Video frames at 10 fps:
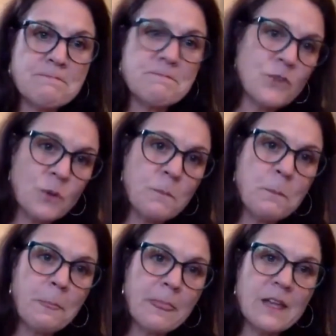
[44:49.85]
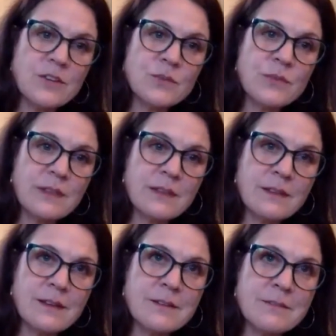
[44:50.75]
So I do think
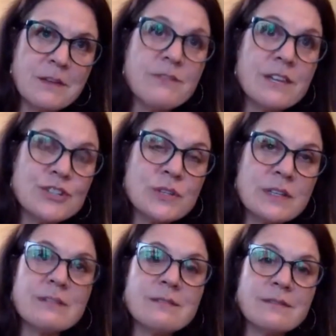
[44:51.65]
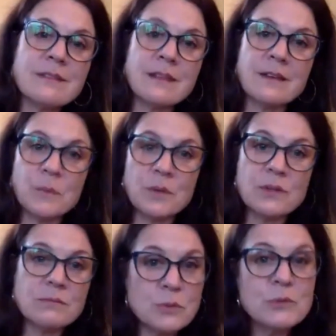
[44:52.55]
eventually they
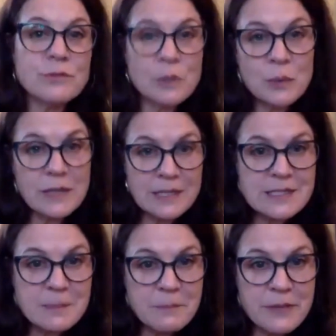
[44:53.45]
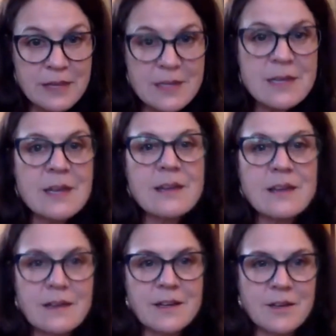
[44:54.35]
will move forward on something.
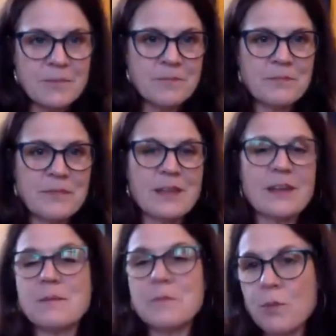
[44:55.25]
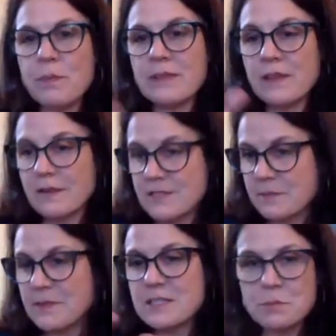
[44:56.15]
And I'm hoping that
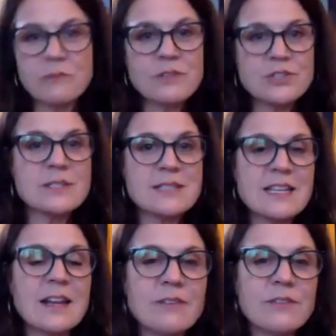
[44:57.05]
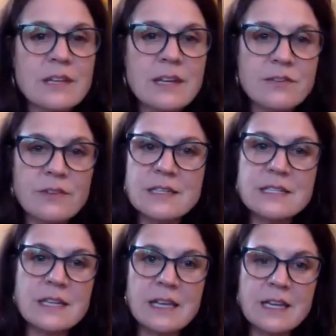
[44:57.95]
some of these provisions that I've identified
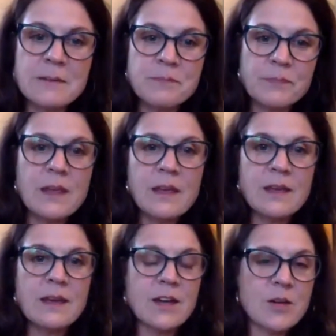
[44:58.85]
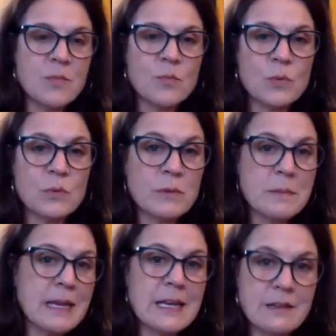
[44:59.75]
today will
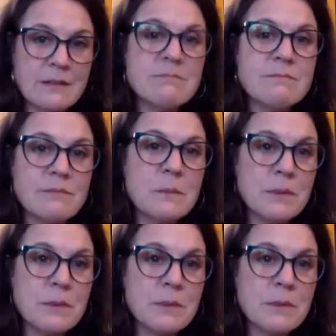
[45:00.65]
remain in the